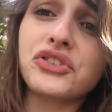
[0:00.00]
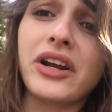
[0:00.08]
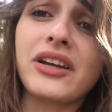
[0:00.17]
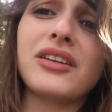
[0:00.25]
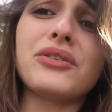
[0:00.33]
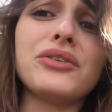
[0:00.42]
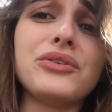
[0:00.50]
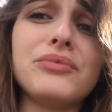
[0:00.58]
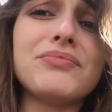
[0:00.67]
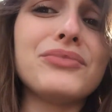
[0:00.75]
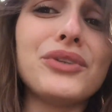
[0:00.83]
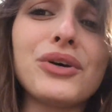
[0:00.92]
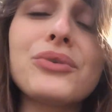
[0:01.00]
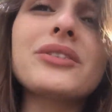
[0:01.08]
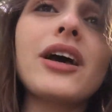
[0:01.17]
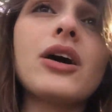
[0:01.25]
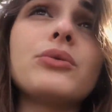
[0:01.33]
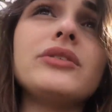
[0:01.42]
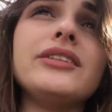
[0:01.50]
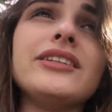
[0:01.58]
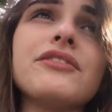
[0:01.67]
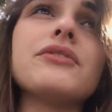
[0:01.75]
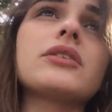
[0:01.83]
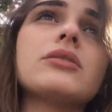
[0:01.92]
track and knows how
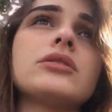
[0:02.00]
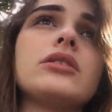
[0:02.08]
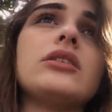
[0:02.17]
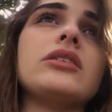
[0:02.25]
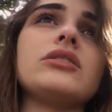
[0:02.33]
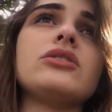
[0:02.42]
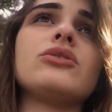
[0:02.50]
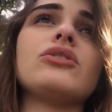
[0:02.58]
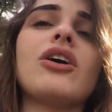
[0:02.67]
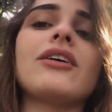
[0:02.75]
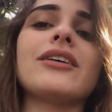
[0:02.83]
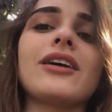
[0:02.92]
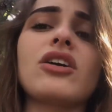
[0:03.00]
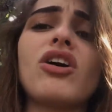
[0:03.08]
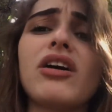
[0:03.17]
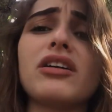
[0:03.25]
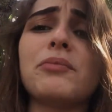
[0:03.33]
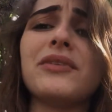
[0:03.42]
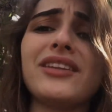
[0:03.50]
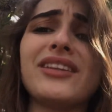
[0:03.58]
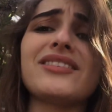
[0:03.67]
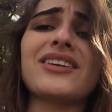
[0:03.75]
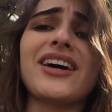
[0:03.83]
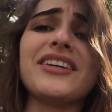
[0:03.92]
difficult it is to not get caught up in
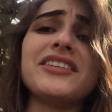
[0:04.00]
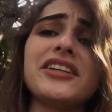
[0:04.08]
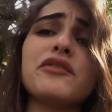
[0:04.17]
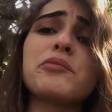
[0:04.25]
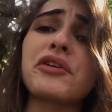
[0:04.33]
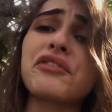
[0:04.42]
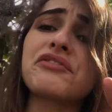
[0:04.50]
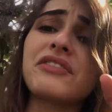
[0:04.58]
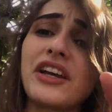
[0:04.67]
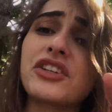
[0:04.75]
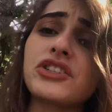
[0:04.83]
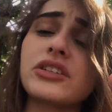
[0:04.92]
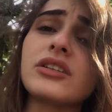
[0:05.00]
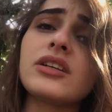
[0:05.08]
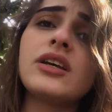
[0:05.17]
this idea of perfection.